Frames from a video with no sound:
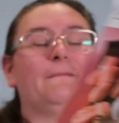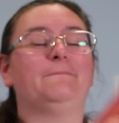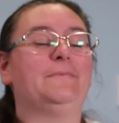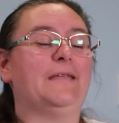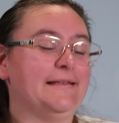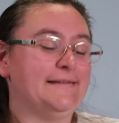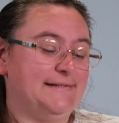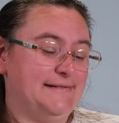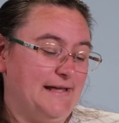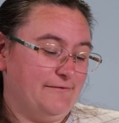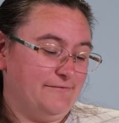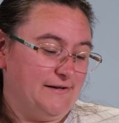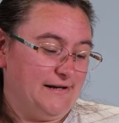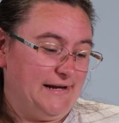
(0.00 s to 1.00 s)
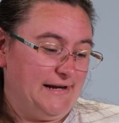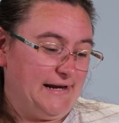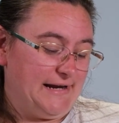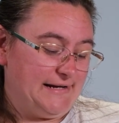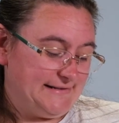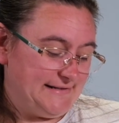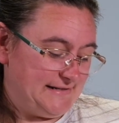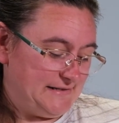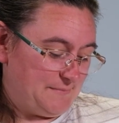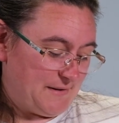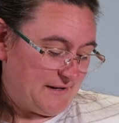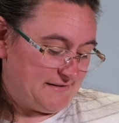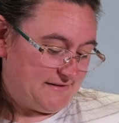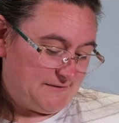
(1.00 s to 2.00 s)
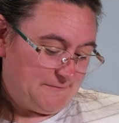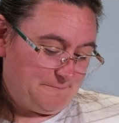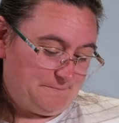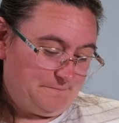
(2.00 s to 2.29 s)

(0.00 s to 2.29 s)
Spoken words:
That's definitely an 80s pattern.